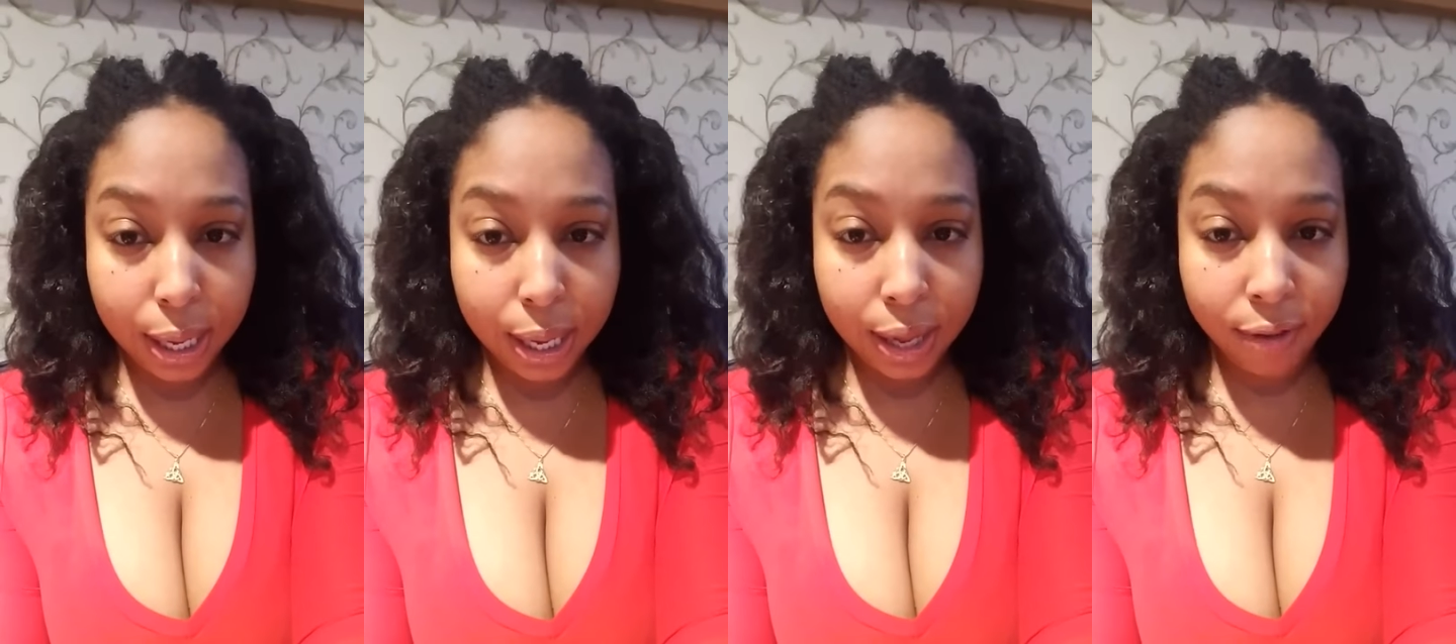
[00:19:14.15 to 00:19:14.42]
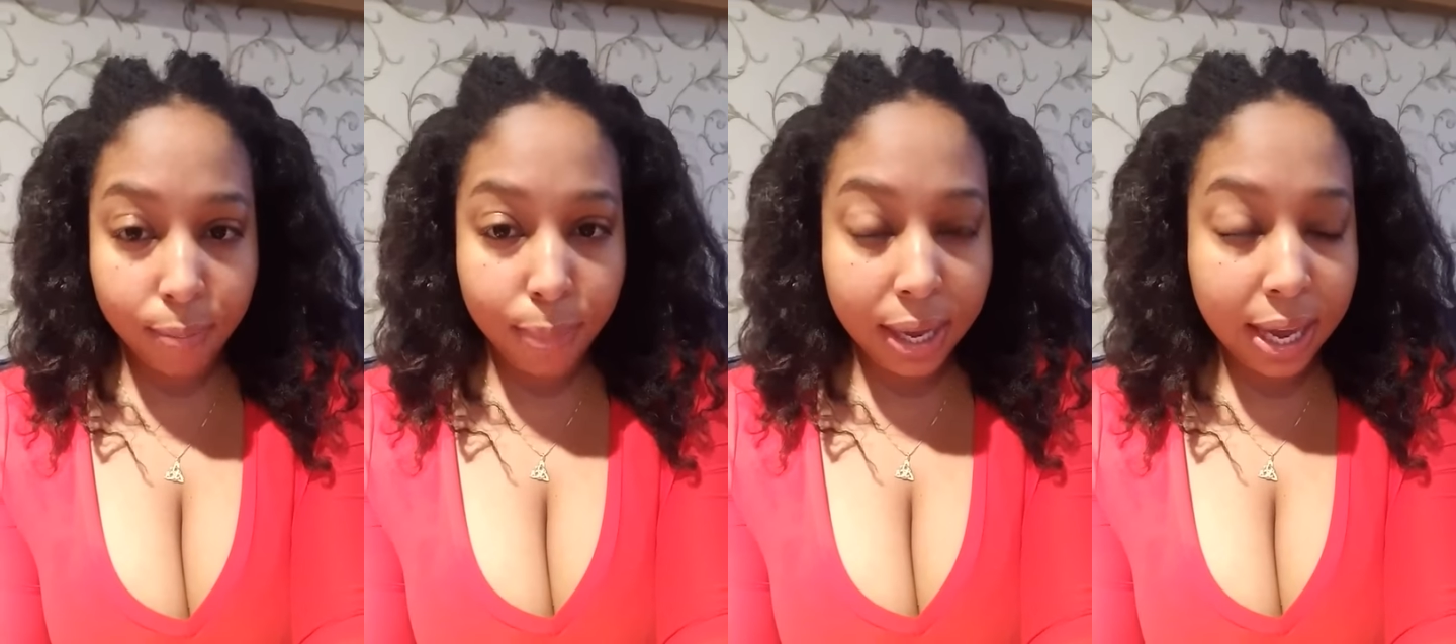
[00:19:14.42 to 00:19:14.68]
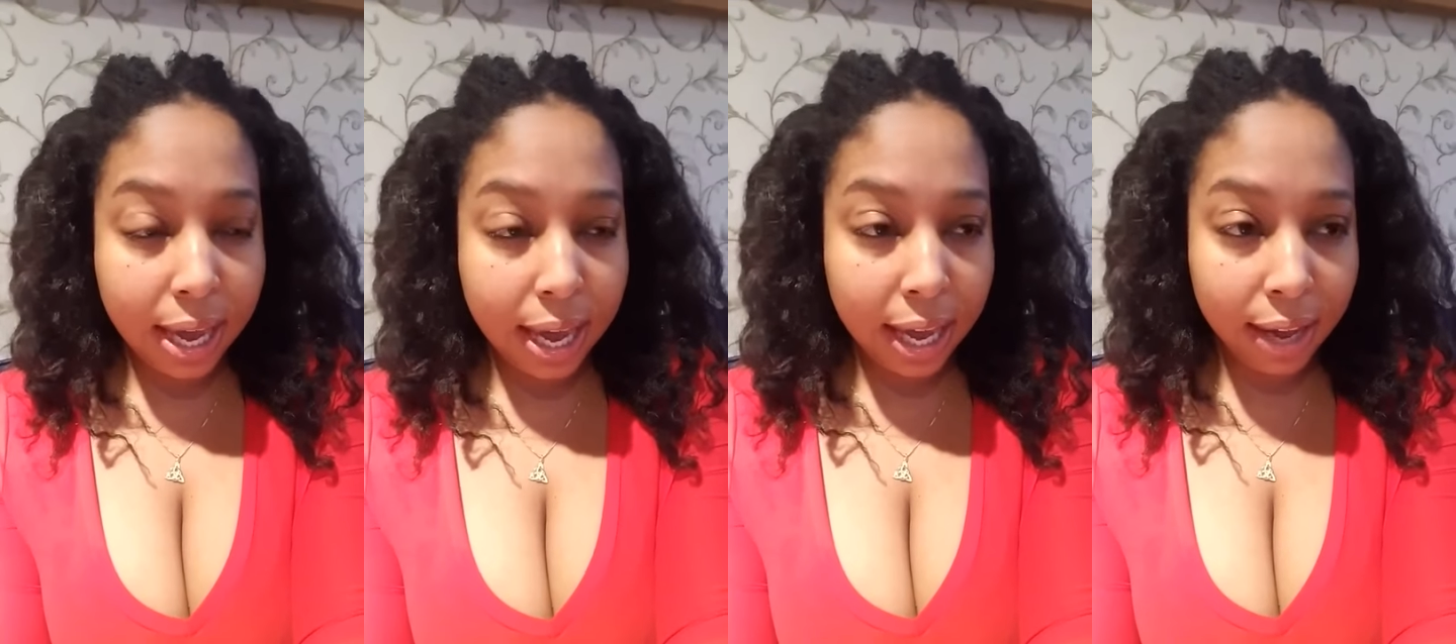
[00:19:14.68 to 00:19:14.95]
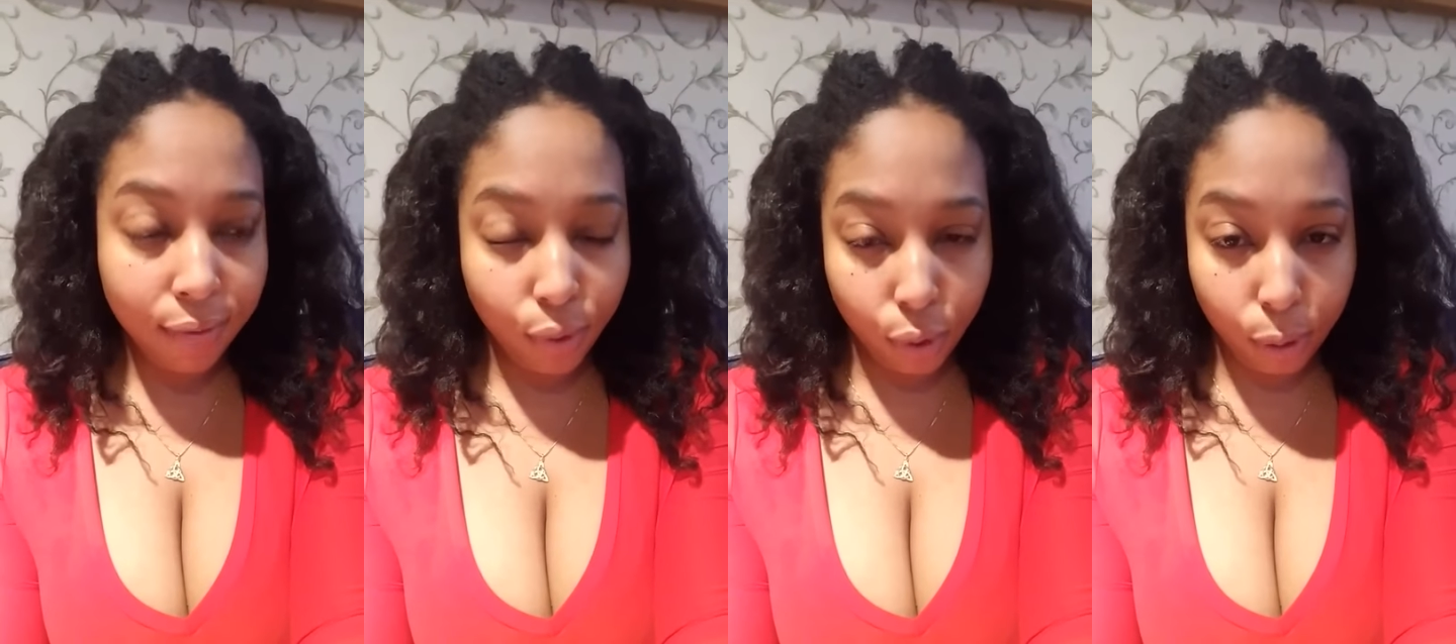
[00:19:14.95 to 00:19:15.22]
of
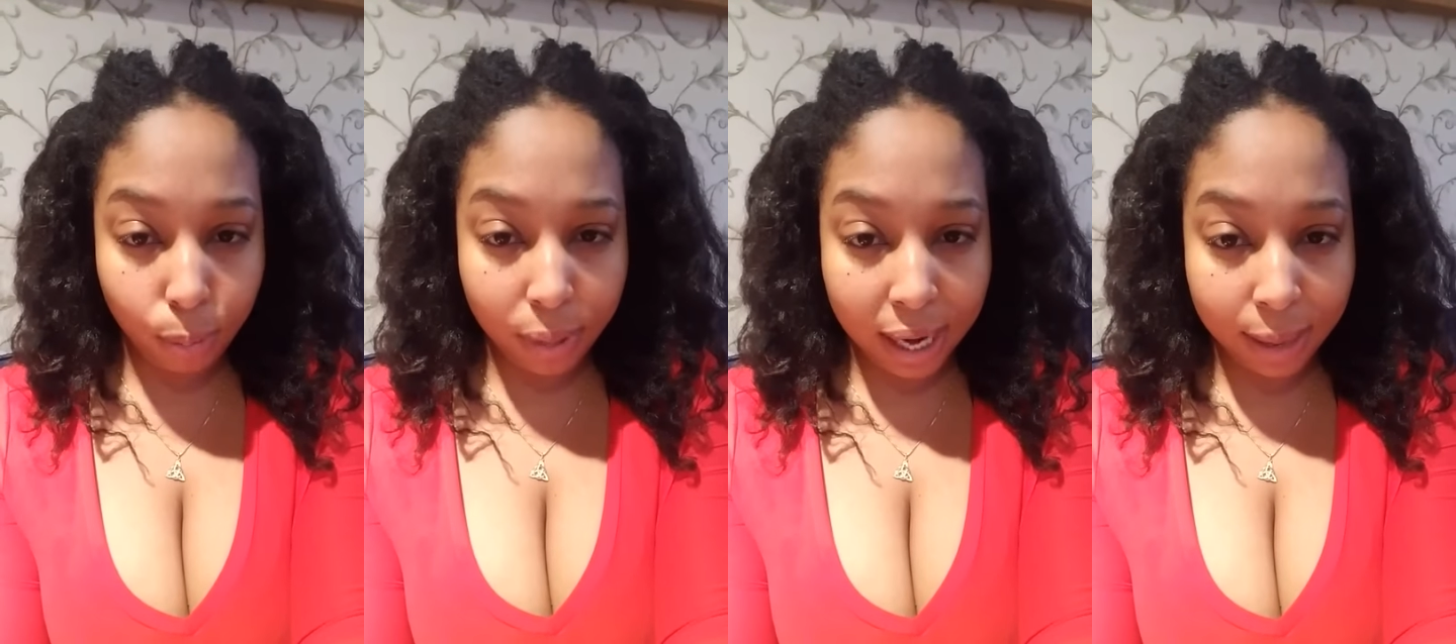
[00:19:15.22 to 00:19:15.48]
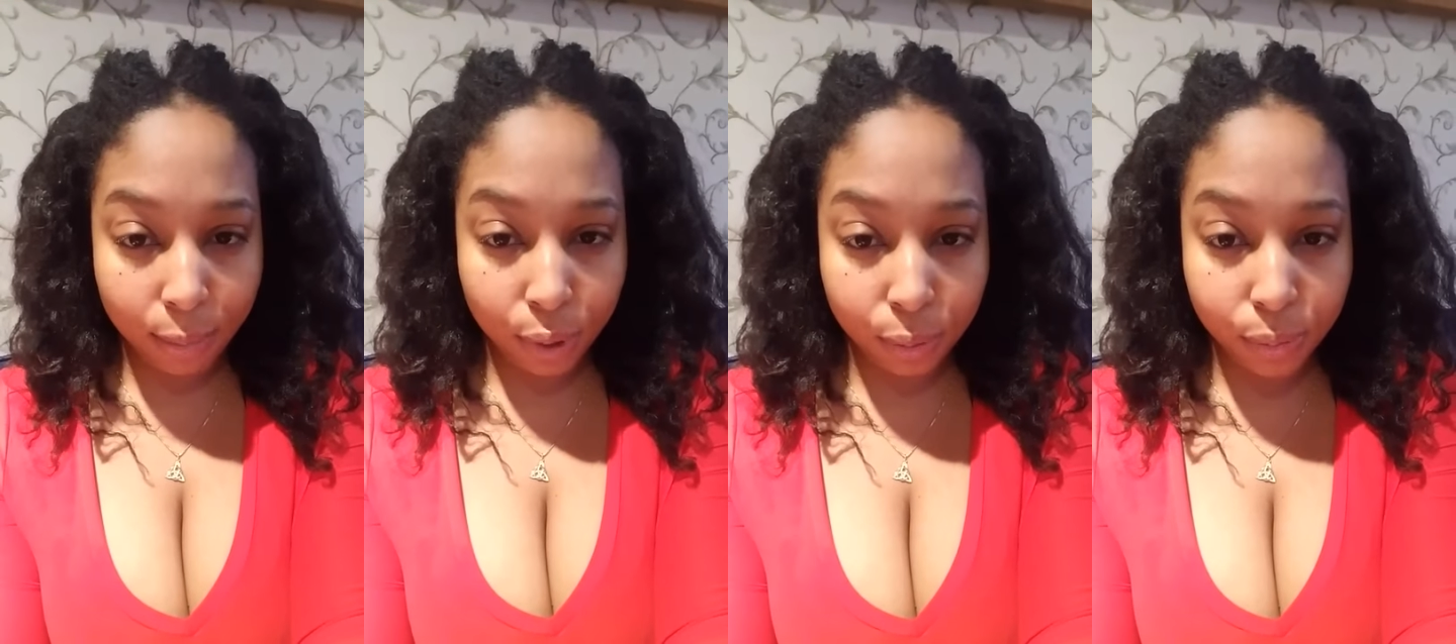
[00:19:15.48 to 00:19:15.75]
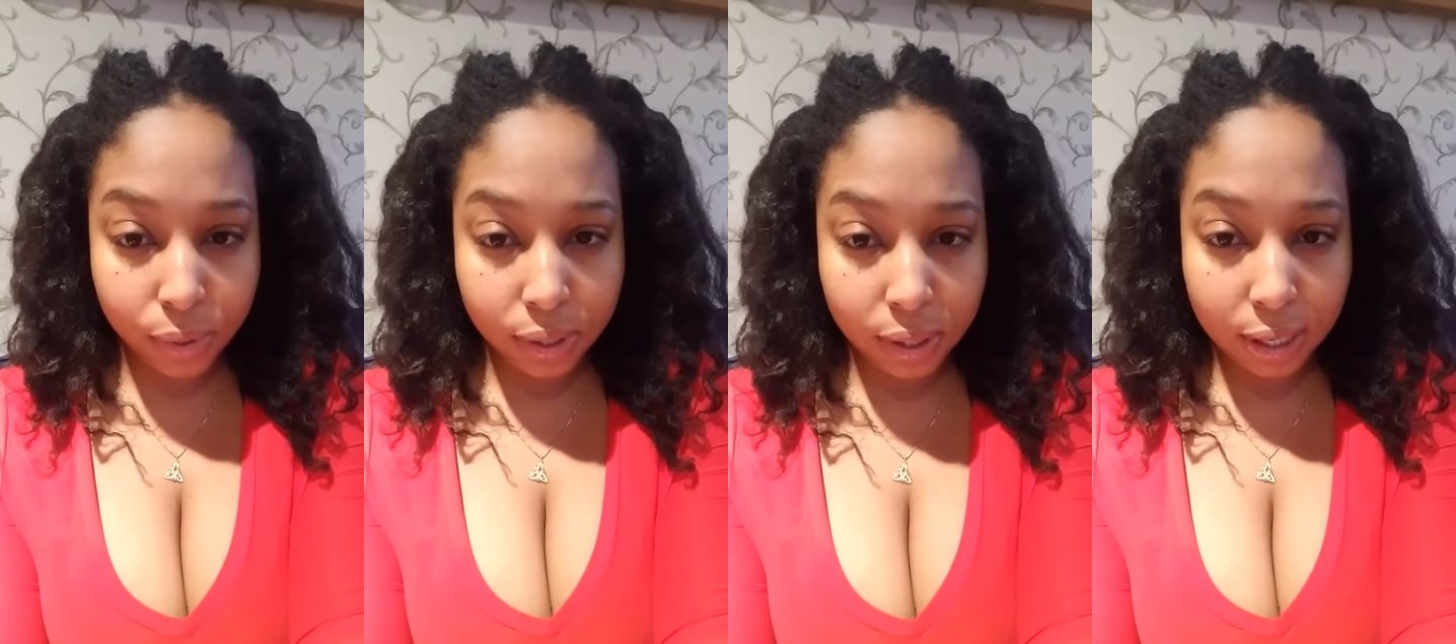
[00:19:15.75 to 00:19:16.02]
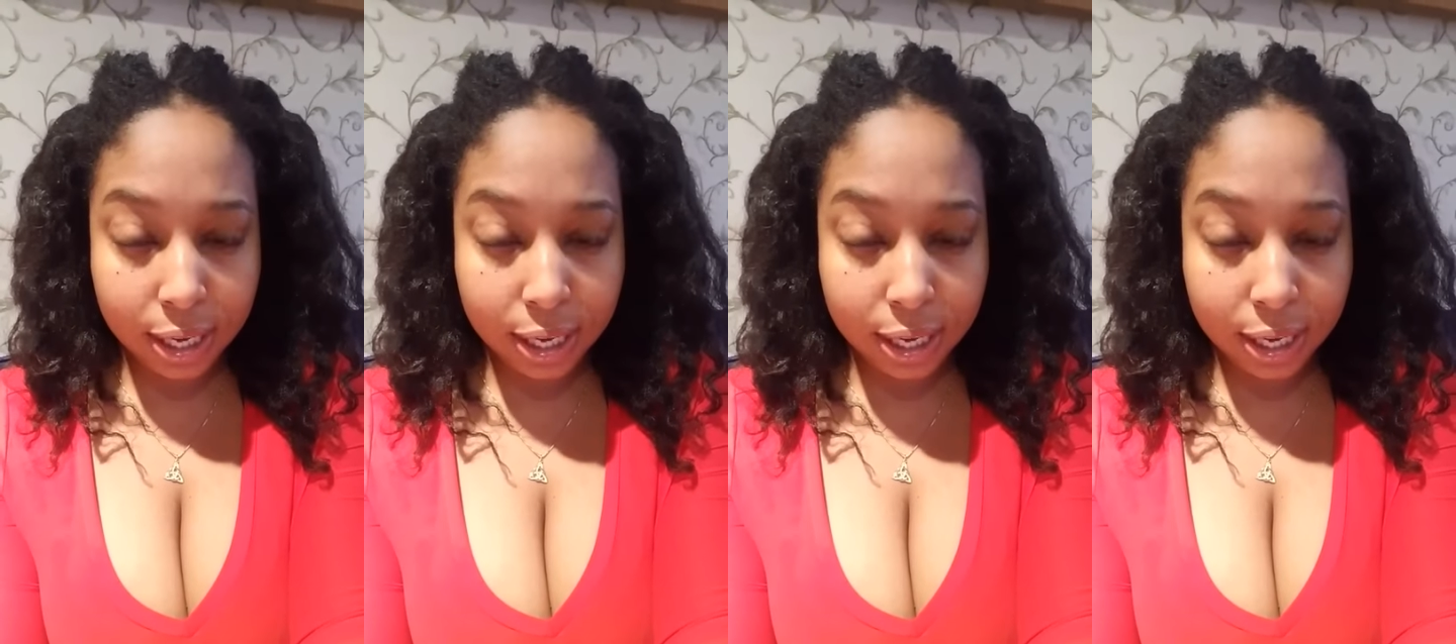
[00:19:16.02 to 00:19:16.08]
behavioral problems.